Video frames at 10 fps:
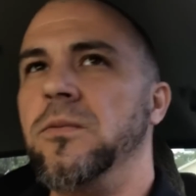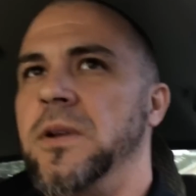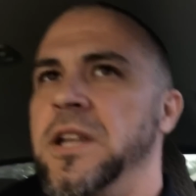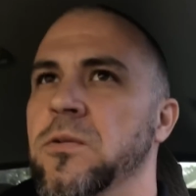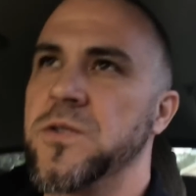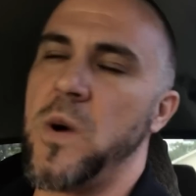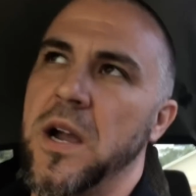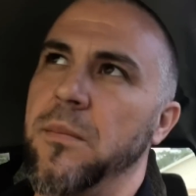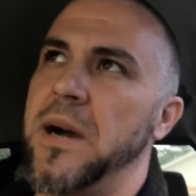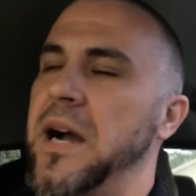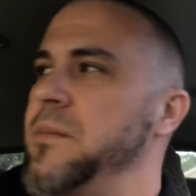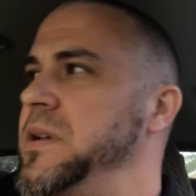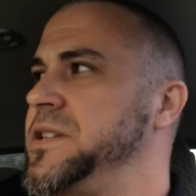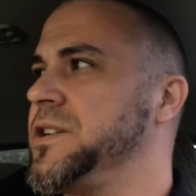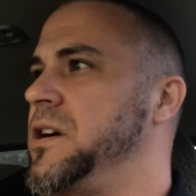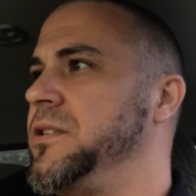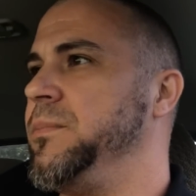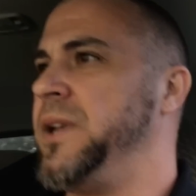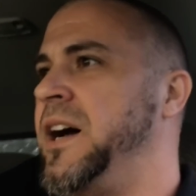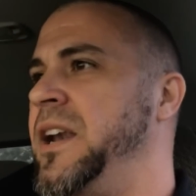when he was walking behind me, he saw the
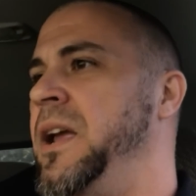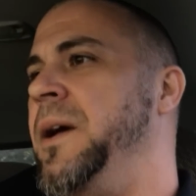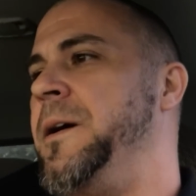blood.